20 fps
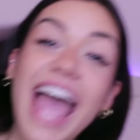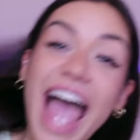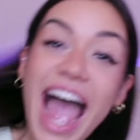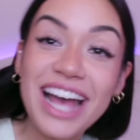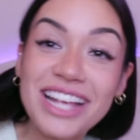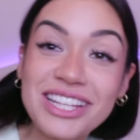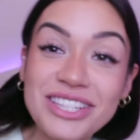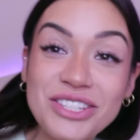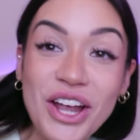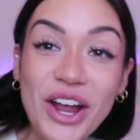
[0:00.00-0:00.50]

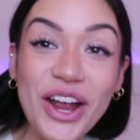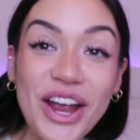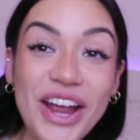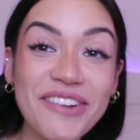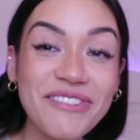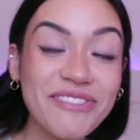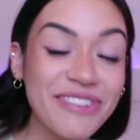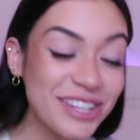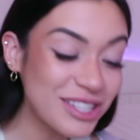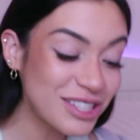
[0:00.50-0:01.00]
asked her
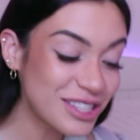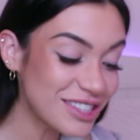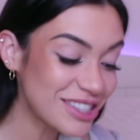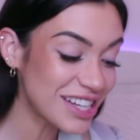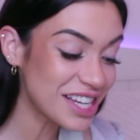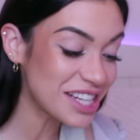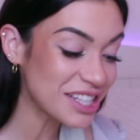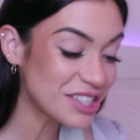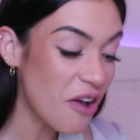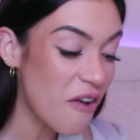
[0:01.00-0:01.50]
if
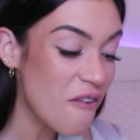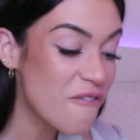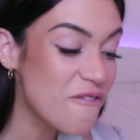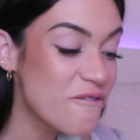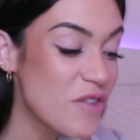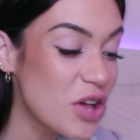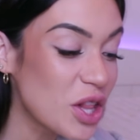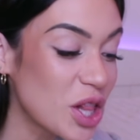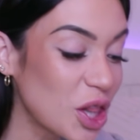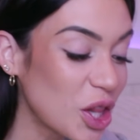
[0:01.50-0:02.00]
she's.
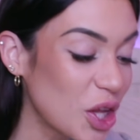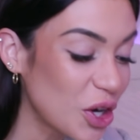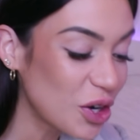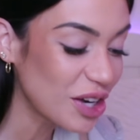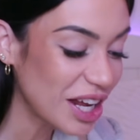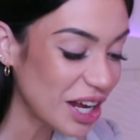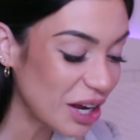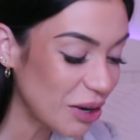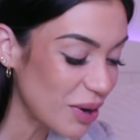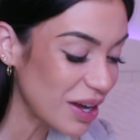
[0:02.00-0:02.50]

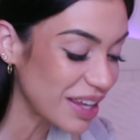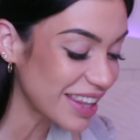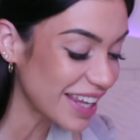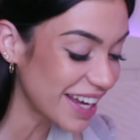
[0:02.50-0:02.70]
Flirting with